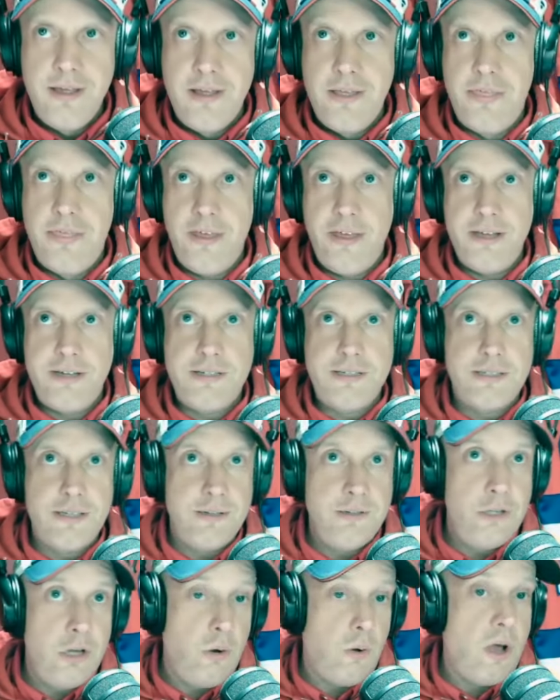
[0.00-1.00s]
that,
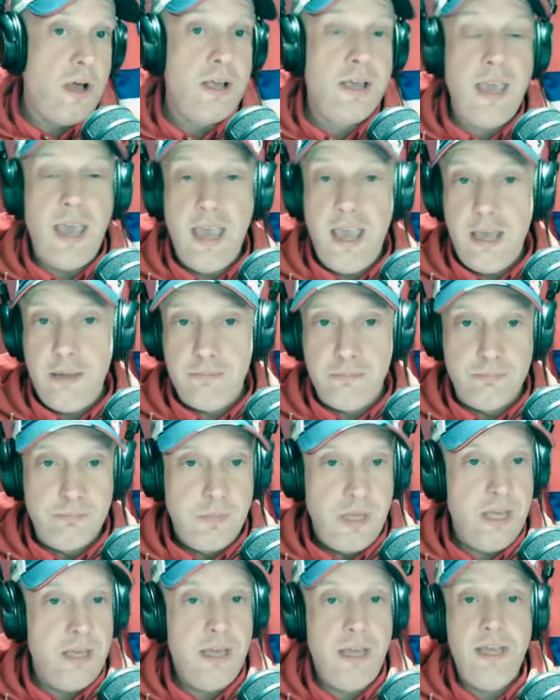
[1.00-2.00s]
you know, a game,
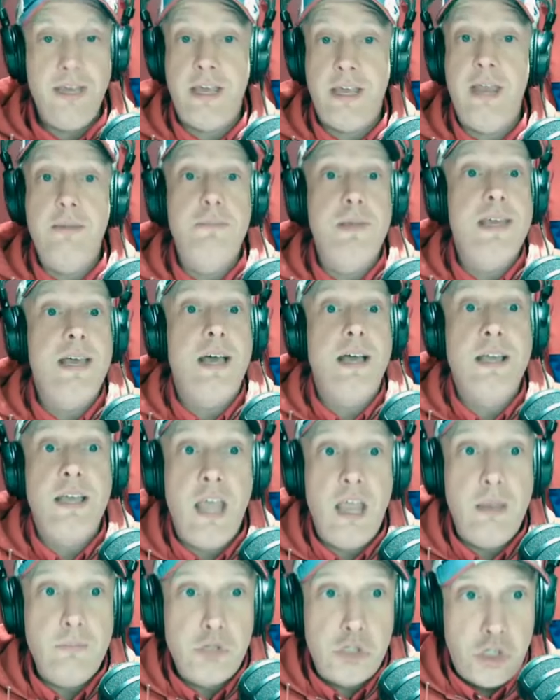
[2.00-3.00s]
it can be a
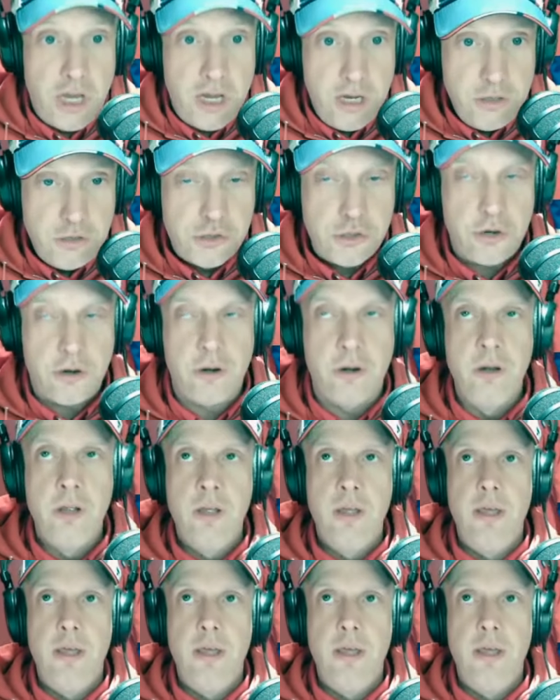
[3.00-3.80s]
game changer,